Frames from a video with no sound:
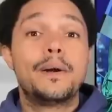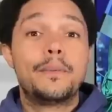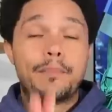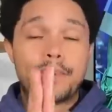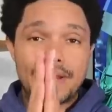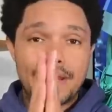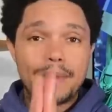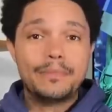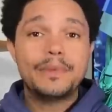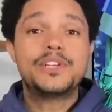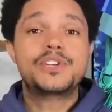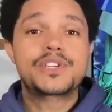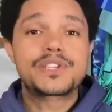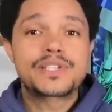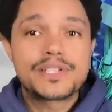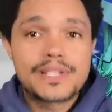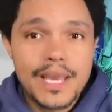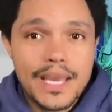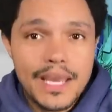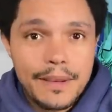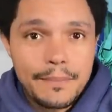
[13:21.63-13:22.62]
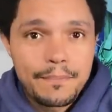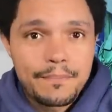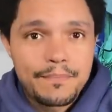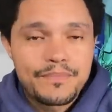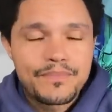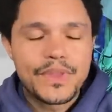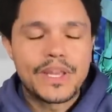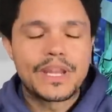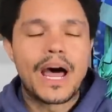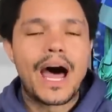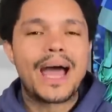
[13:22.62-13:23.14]
But let me just say
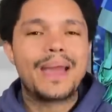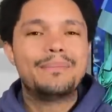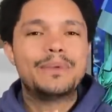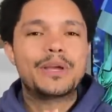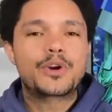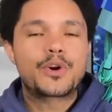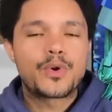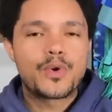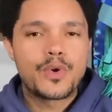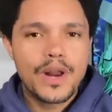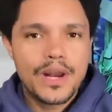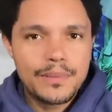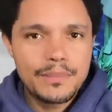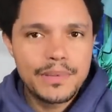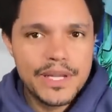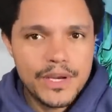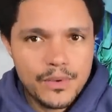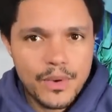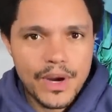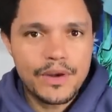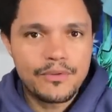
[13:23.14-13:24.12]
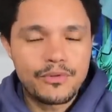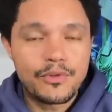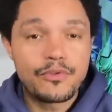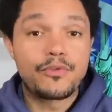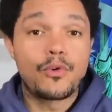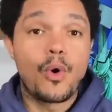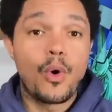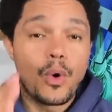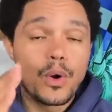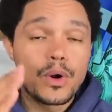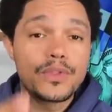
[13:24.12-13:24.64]
that I'm incredibly grateful for
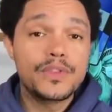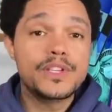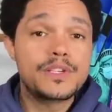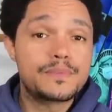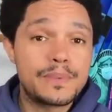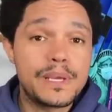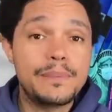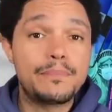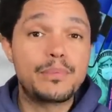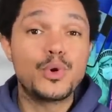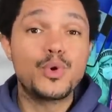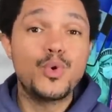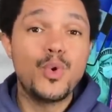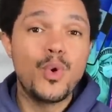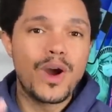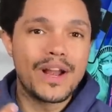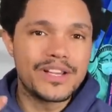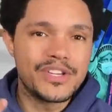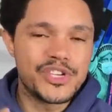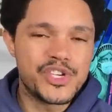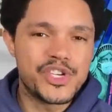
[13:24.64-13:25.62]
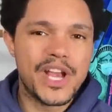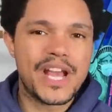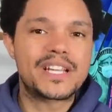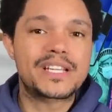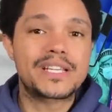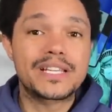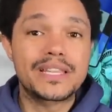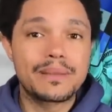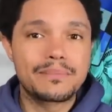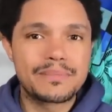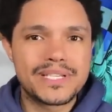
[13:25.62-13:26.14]
all of these people who are
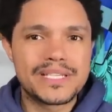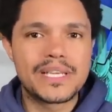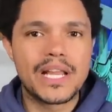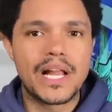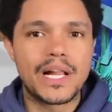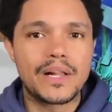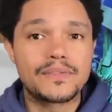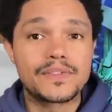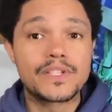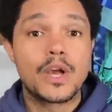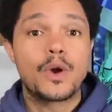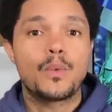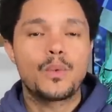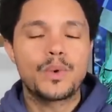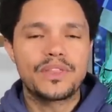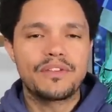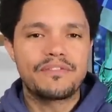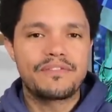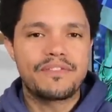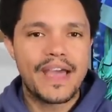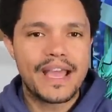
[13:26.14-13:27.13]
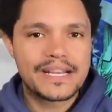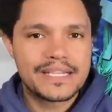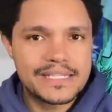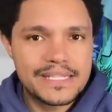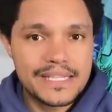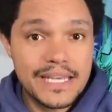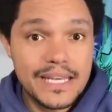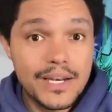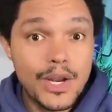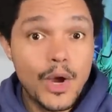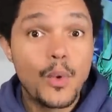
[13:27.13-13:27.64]
injecting themselves with a
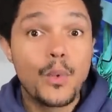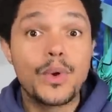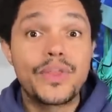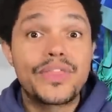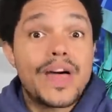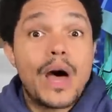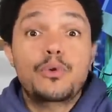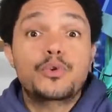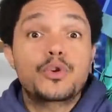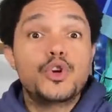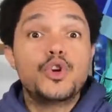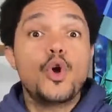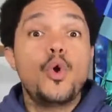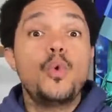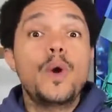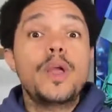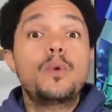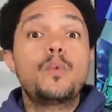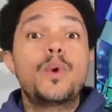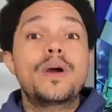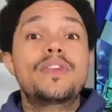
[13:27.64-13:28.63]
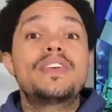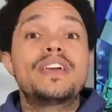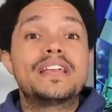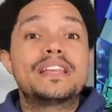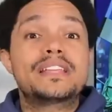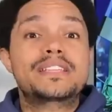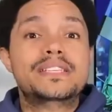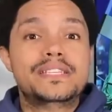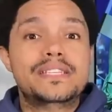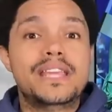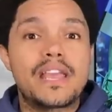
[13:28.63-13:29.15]
vaccine without knowing whether
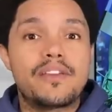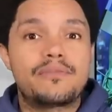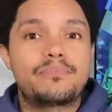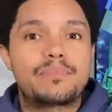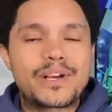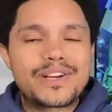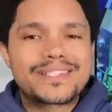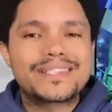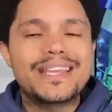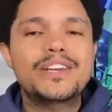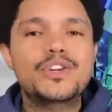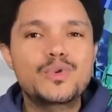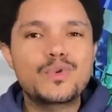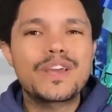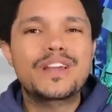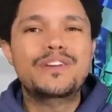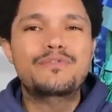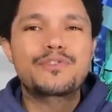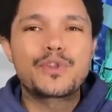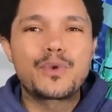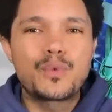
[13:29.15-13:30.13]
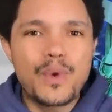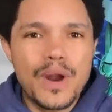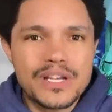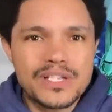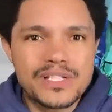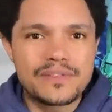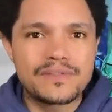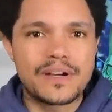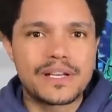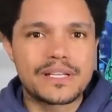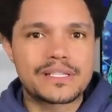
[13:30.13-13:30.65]
it's safe because they're doing it for the rest
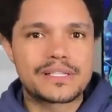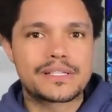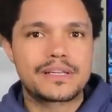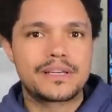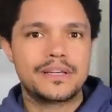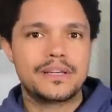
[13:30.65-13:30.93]
of us.